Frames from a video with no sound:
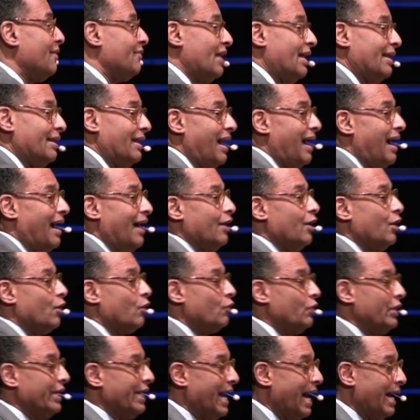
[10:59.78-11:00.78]
that higher
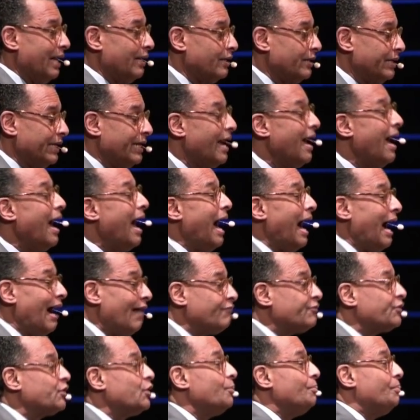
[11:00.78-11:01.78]
reality
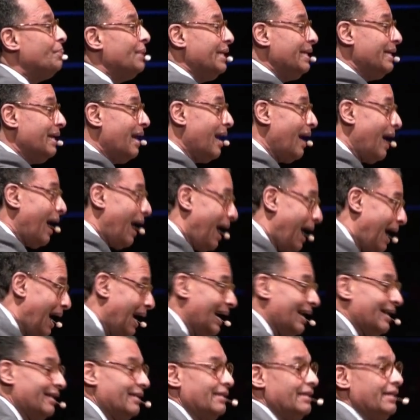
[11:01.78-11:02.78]
have to be
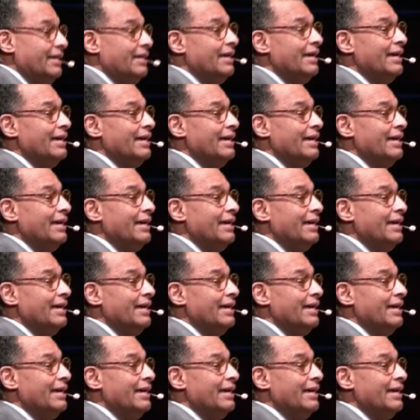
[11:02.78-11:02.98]
highly